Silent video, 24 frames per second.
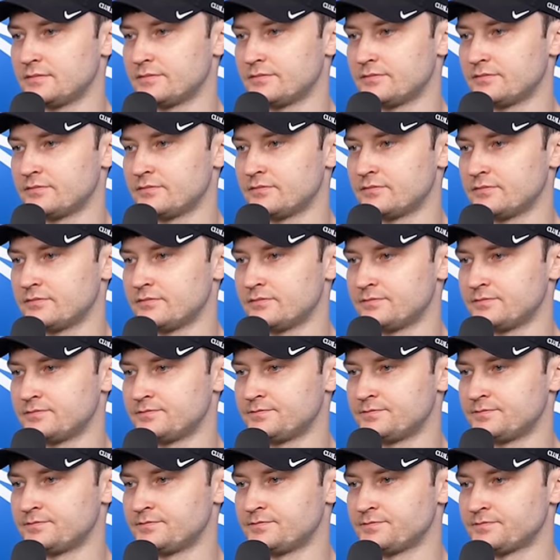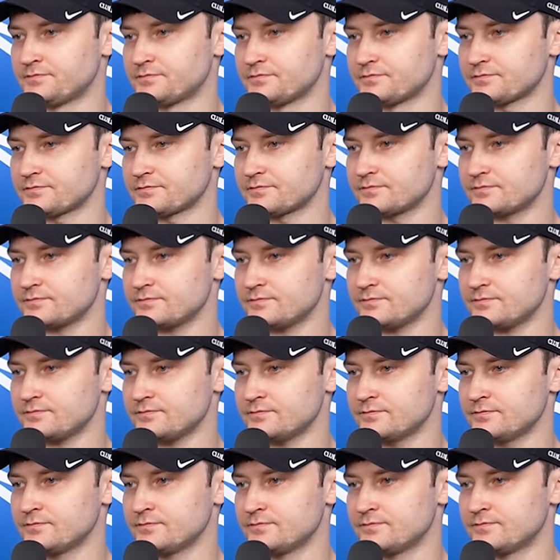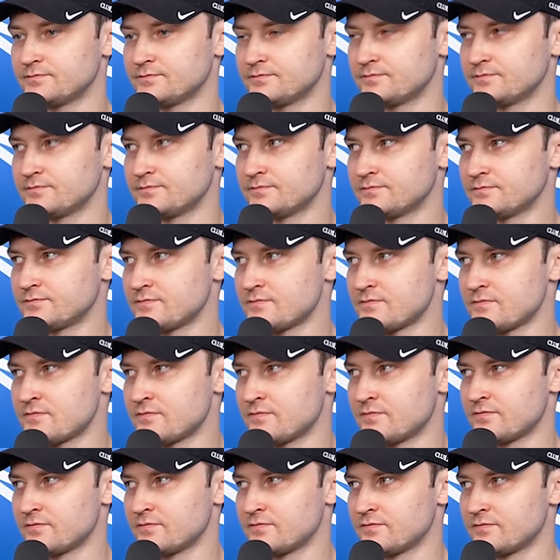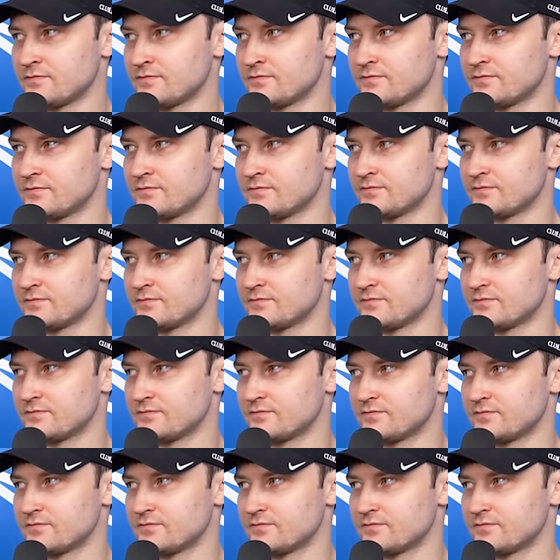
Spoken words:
(not speaking)